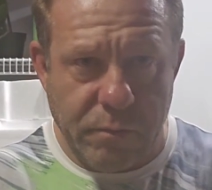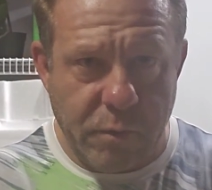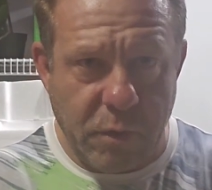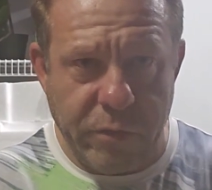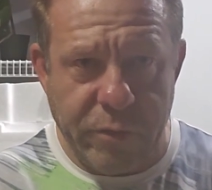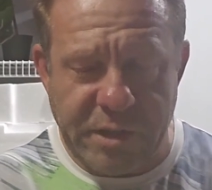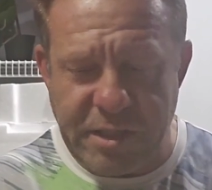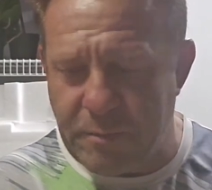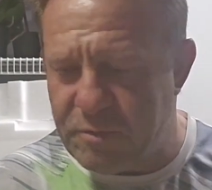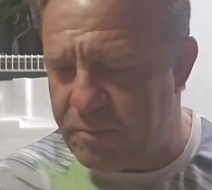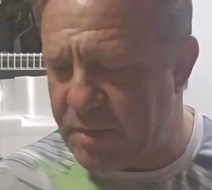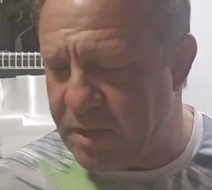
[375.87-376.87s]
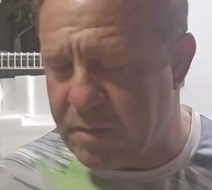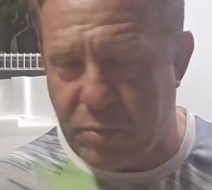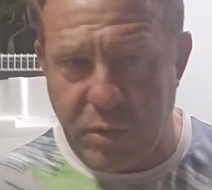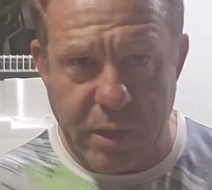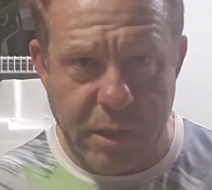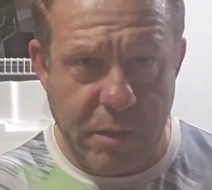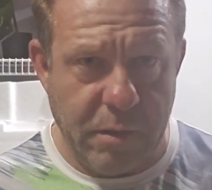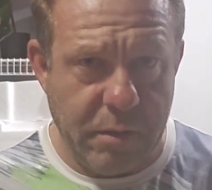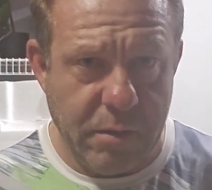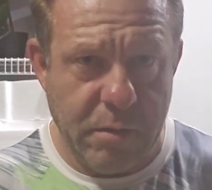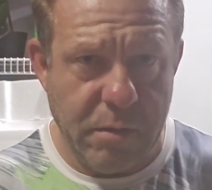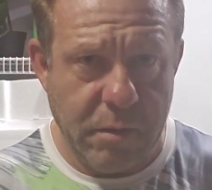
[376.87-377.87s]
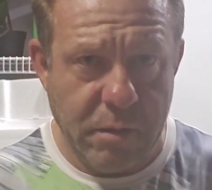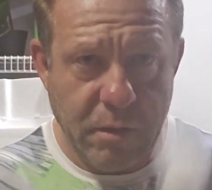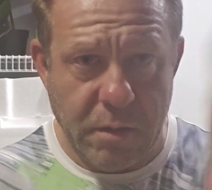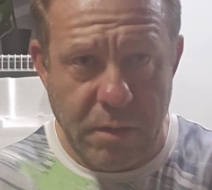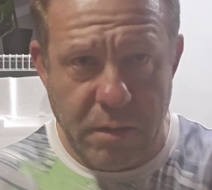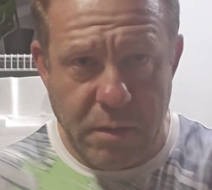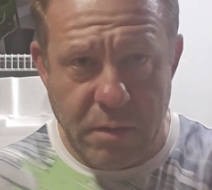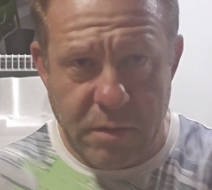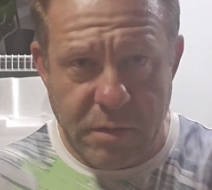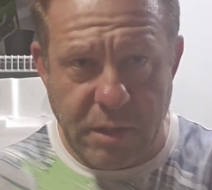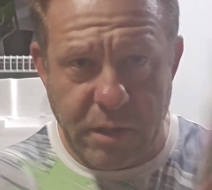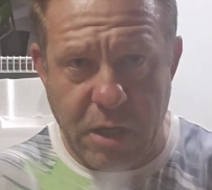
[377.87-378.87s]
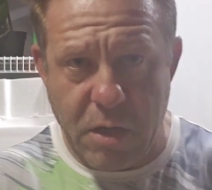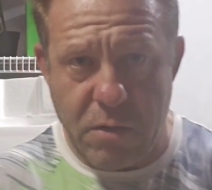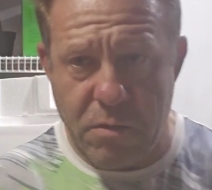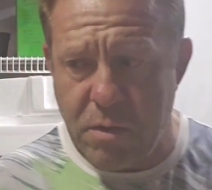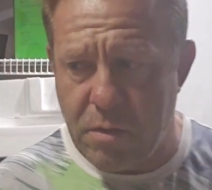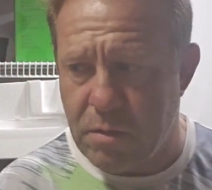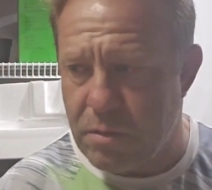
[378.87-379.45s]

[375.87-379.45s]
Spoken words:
all 3 steps have been completed. Silicone,